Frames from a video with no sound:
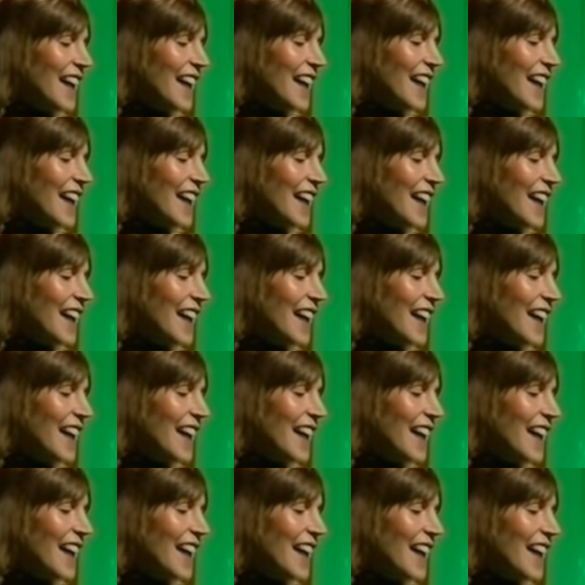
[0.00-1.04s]

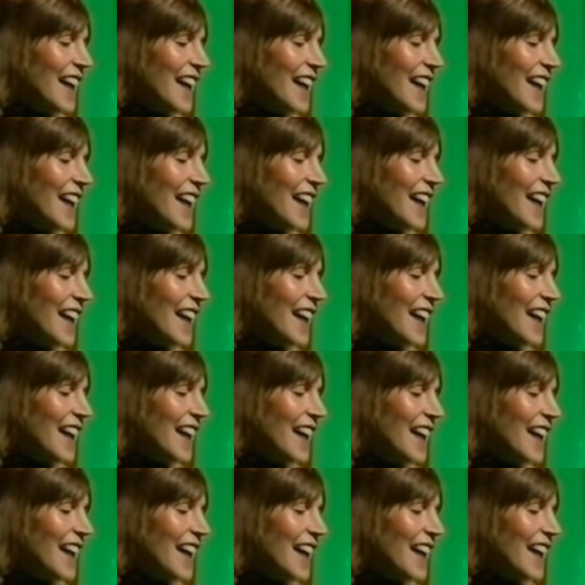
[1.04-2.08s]

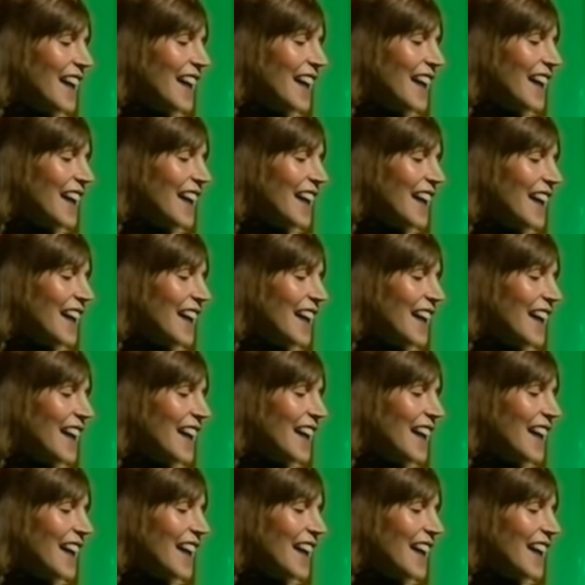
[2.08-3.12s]

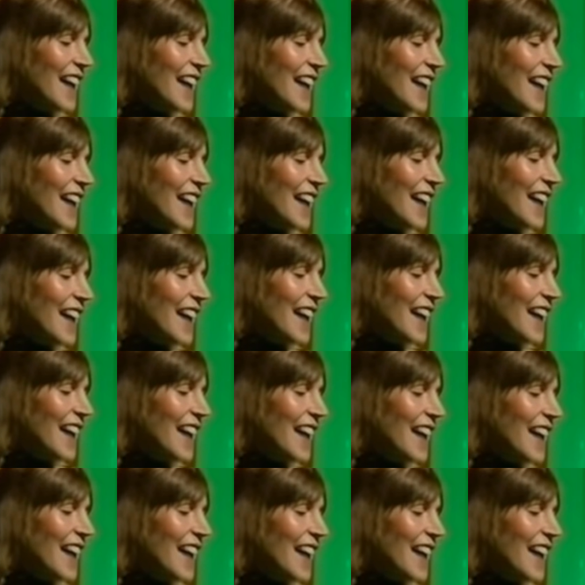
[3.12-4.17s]

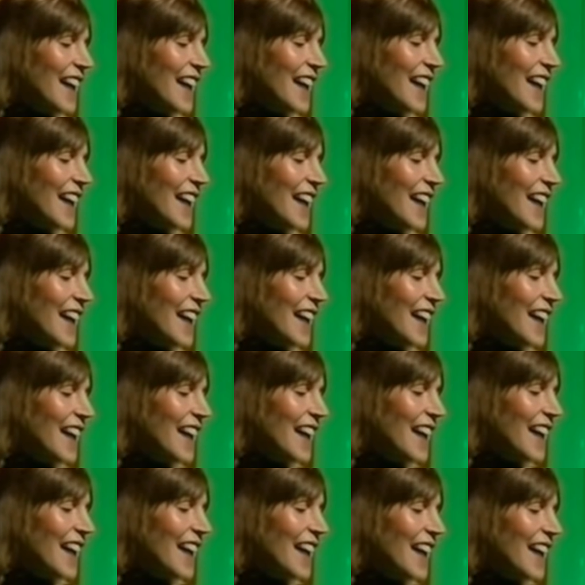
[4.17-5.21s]

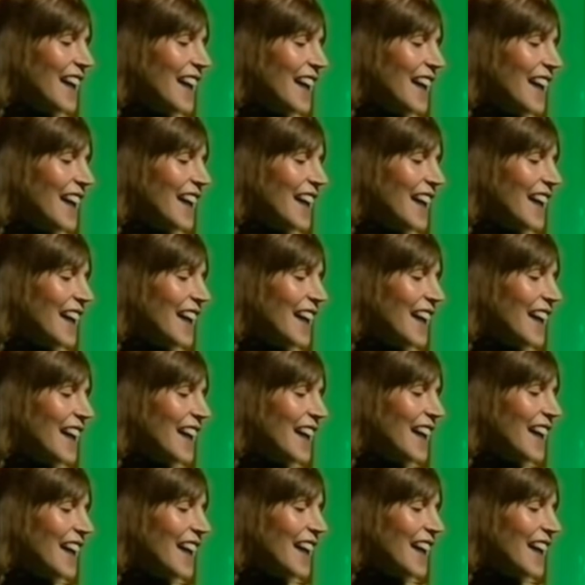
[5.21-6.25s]

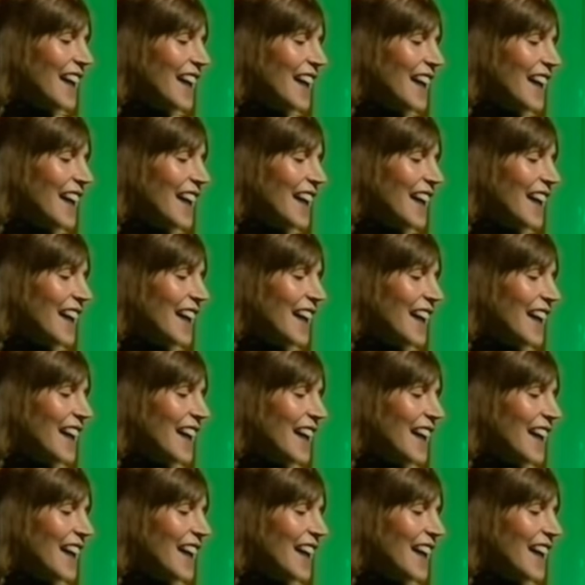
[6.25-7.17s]
No words are spoken by the person on screen.